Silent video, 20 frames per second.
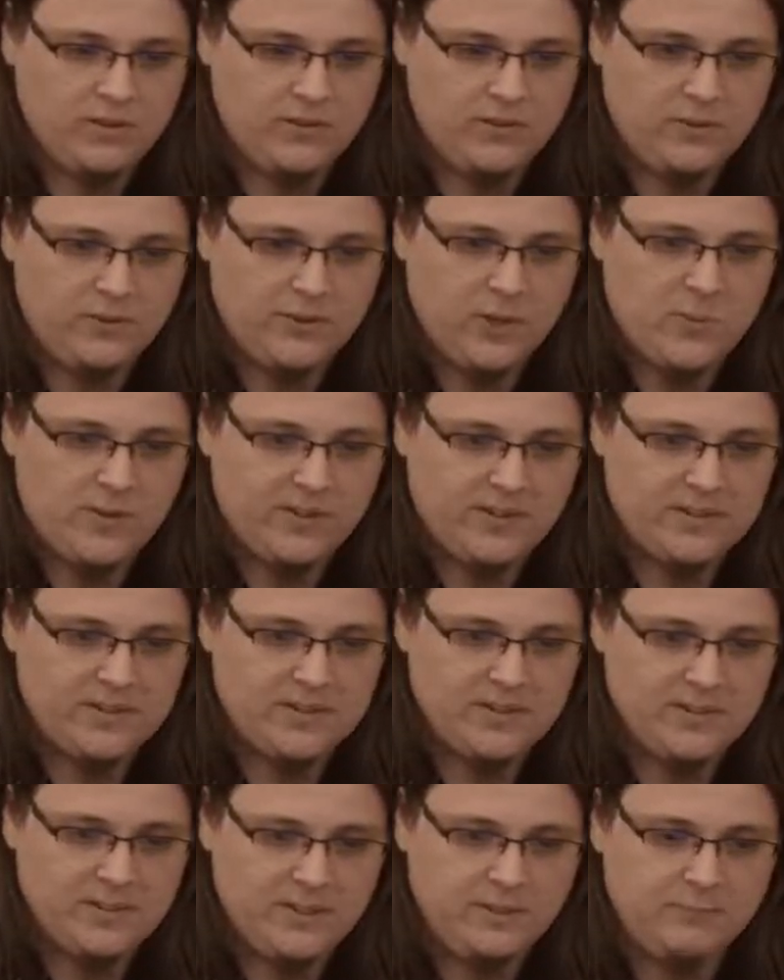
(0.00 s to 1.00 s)
Talking about
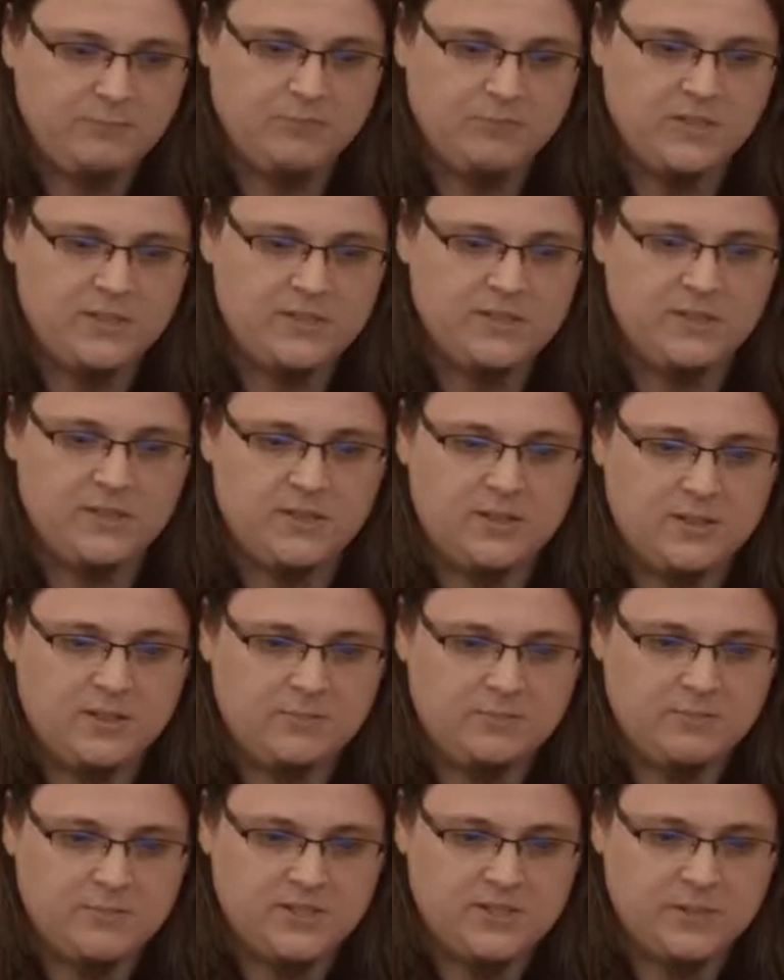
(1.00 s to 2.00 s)
SDL, it's
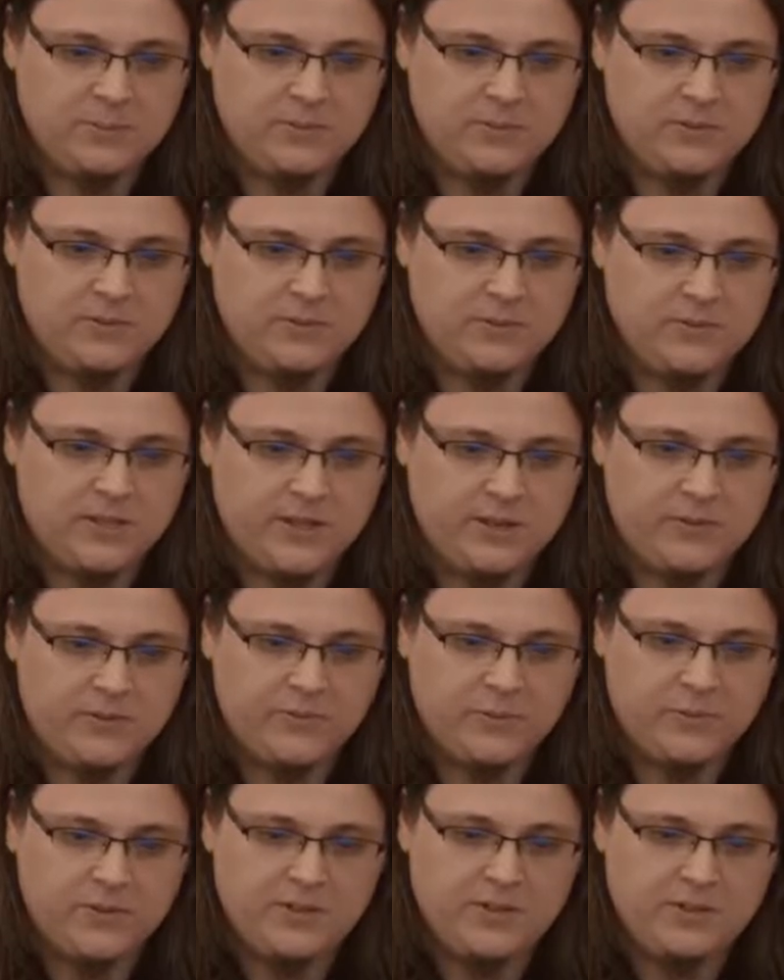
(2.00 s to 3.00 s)
a simple
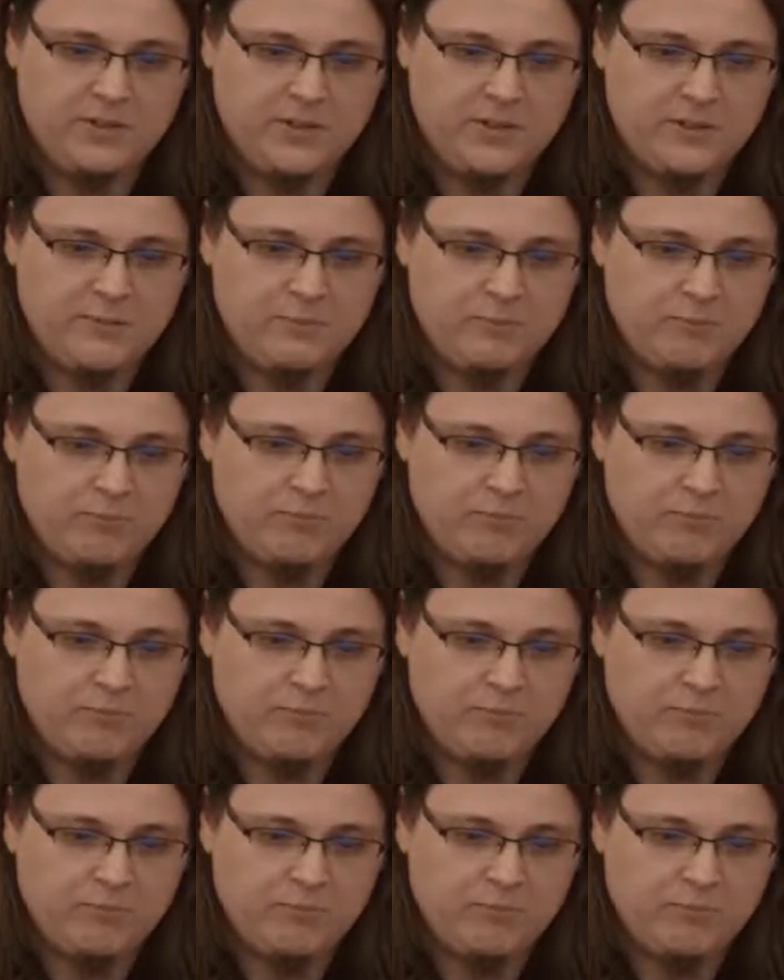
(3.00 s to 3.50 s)
direct media layer.